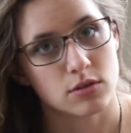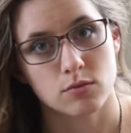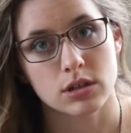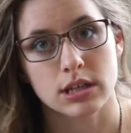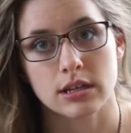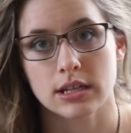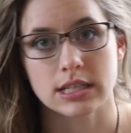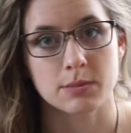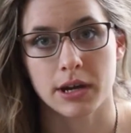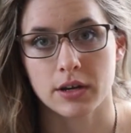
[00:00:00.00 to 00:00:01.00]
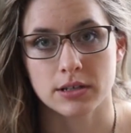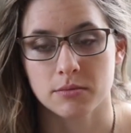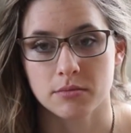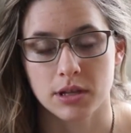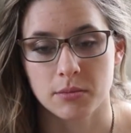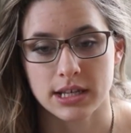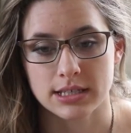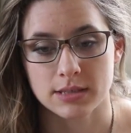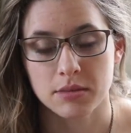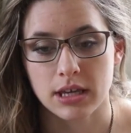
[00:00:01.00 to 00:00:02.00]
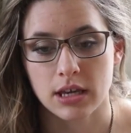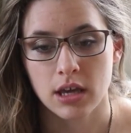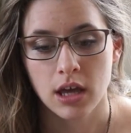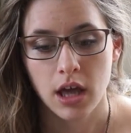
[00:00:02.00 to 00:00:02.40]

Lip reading: Really inspires and blesses me.